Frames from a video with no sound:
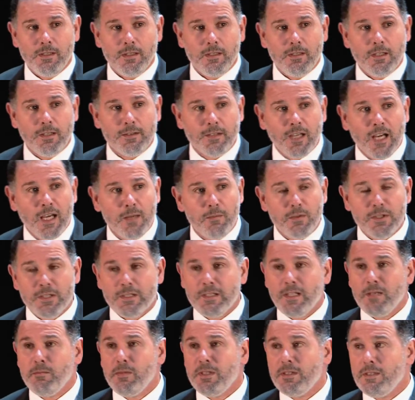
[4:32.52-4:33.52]
The time is
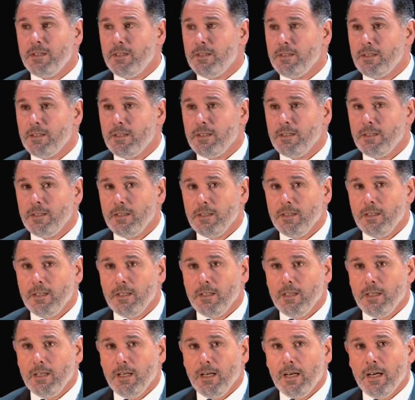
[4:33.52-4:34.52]
limited.
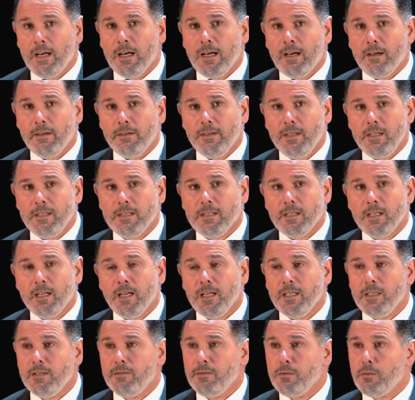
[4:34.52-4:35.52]
These
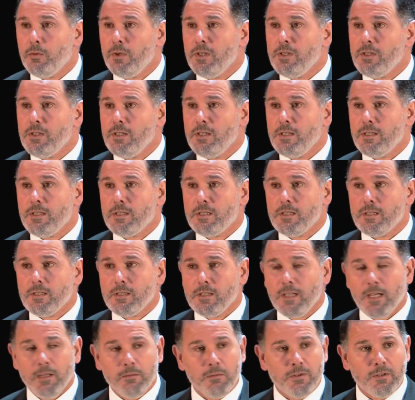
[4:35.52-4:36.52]
kind of
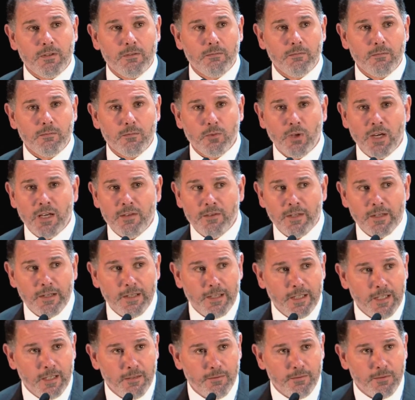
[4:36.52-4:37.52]
questions I would rather
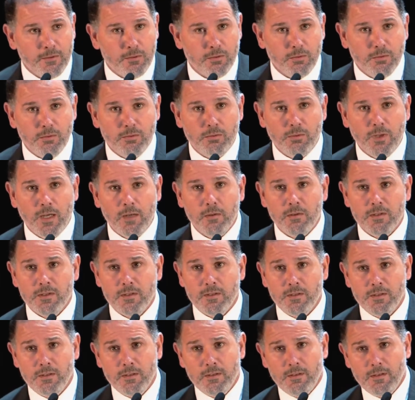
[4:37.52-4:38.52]
leave to our
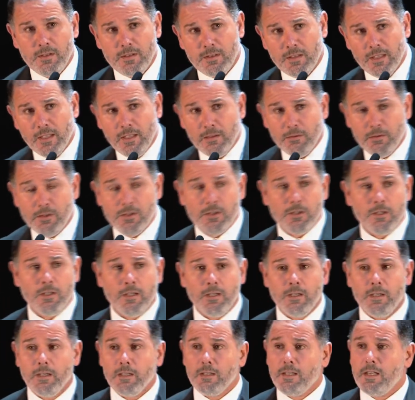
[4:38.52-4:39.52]
distinguished
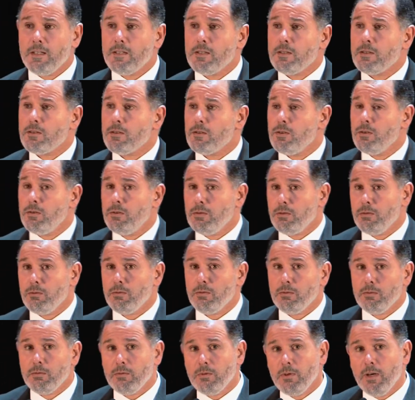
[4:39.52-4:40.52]
guests
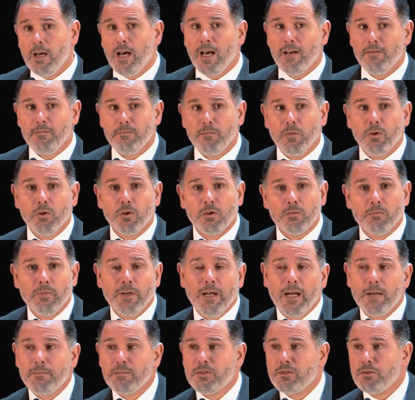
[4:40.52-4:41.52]
who have more,
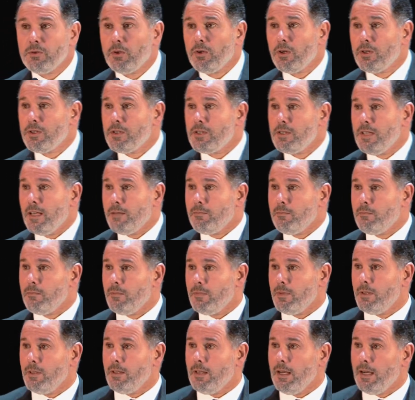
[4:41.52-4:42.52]
perhaps, knowledge than
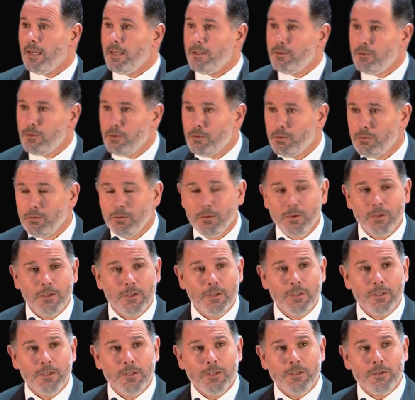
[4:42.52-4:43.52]
I do
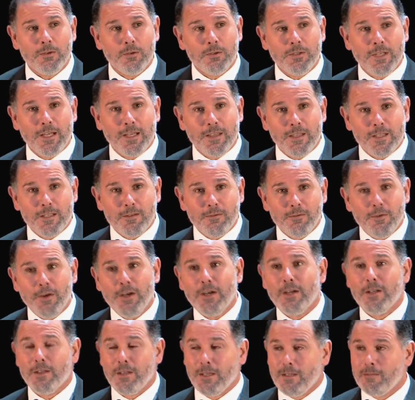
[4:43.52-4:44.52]
to take this
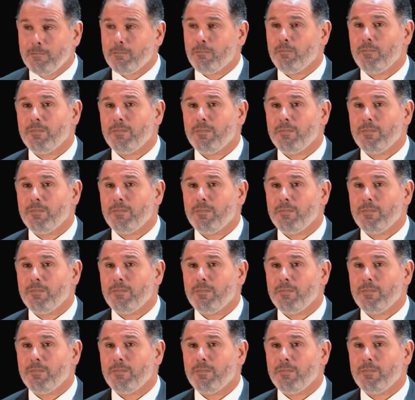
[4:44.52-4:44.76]
further